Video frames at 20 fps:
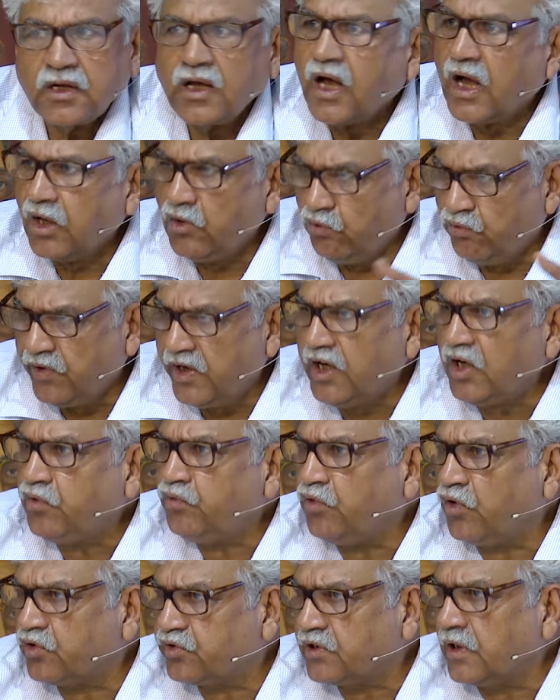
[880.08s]
I wait
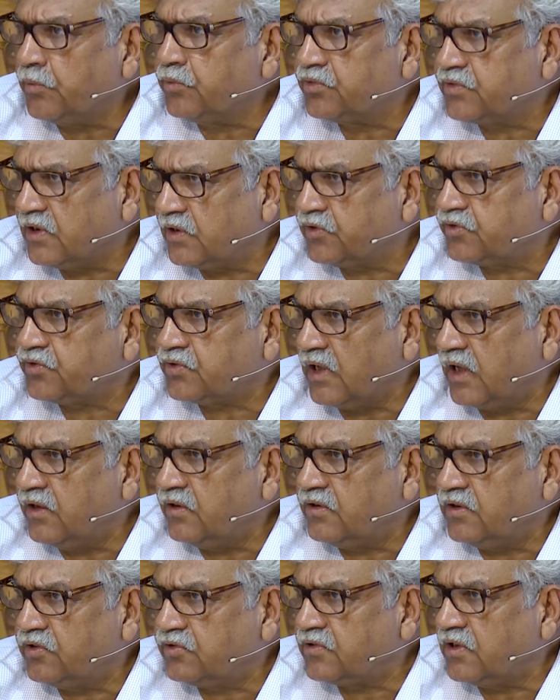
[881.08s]
for some such
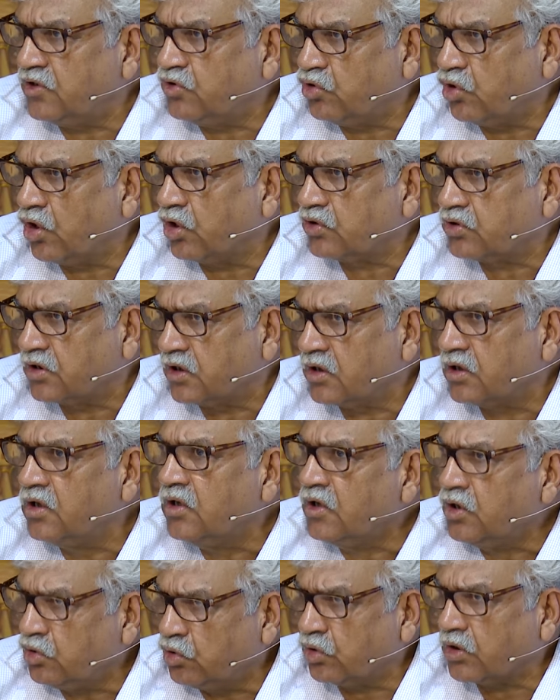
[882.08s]
scientist and doctor
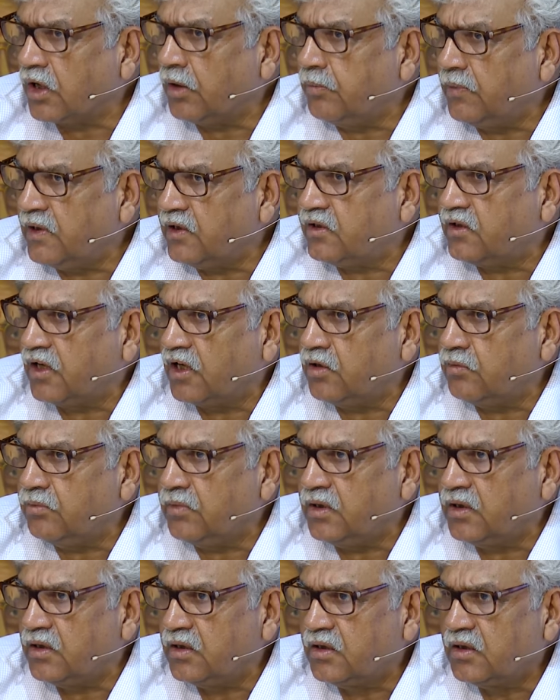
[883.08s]
to come and tell me
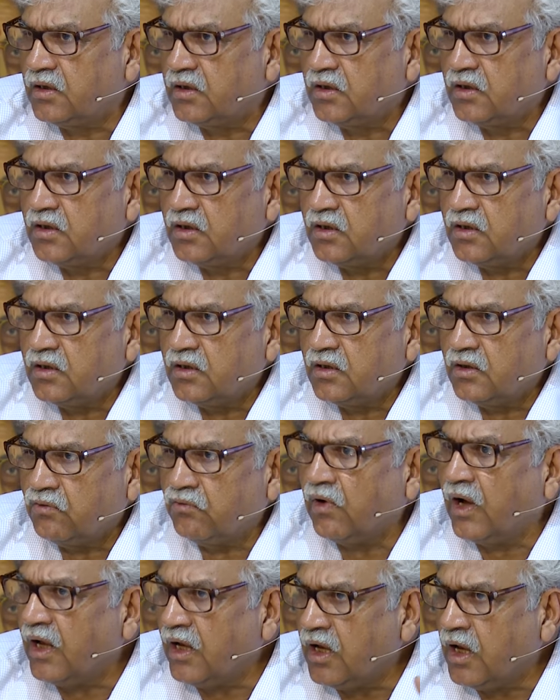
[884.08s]

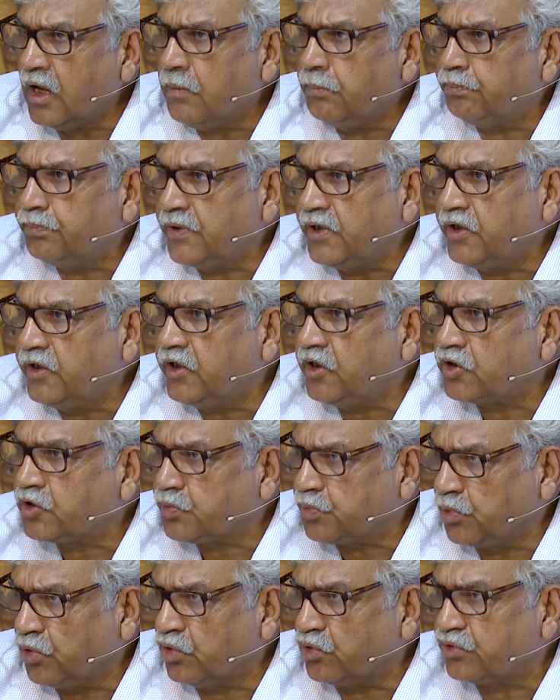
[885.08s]
why I am
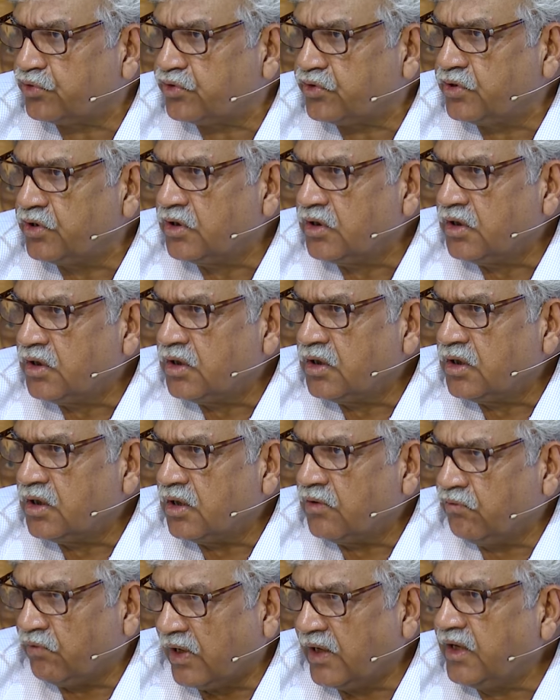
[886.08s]
predisposed,
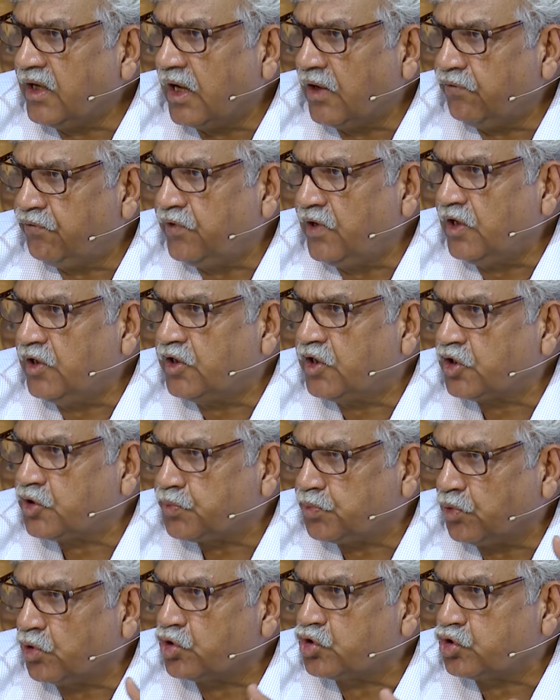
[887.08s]
why I feel
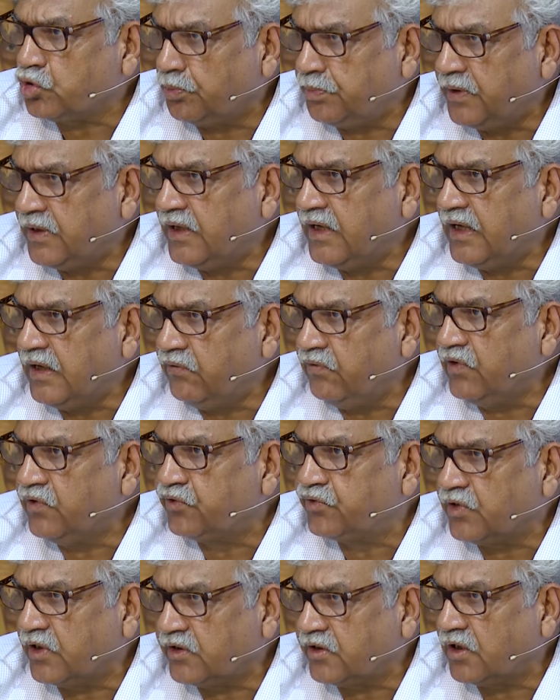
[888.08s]
disposed to behave in
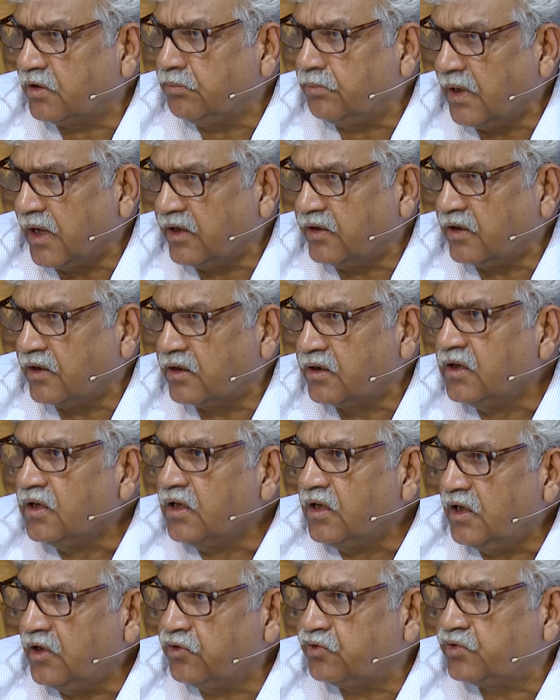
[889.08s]
certain manner
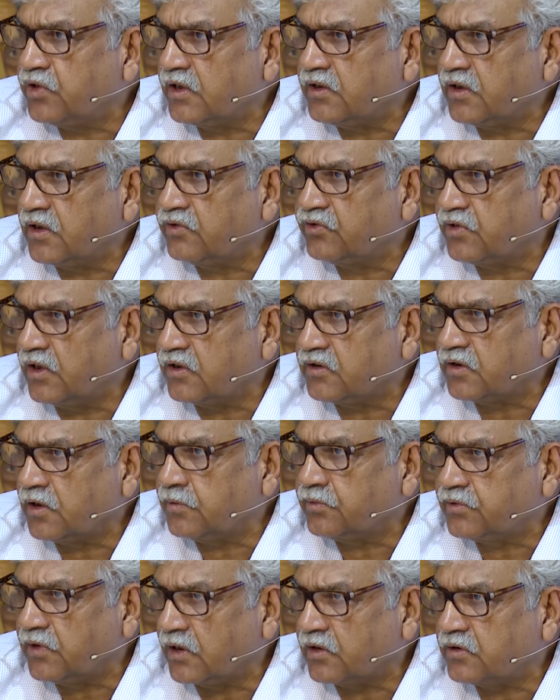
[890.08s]
in certain,
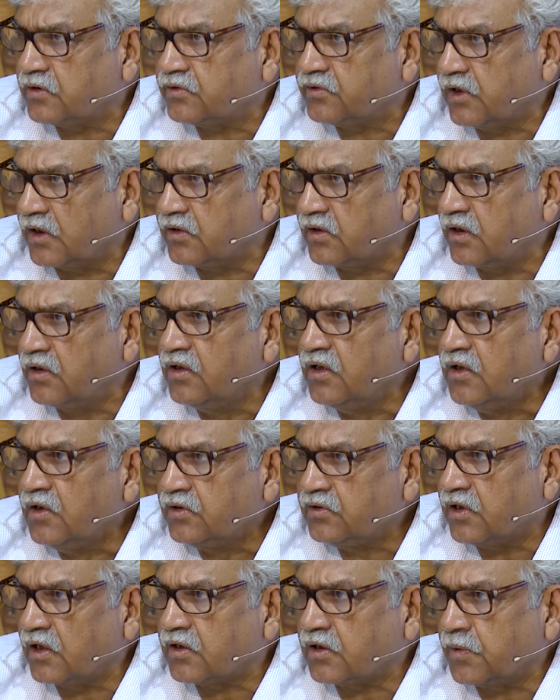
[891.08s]
circum certain
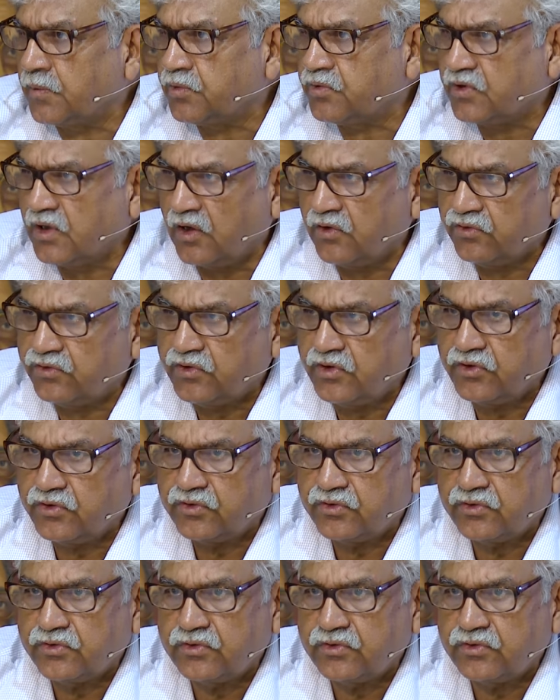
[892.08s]
circumstances.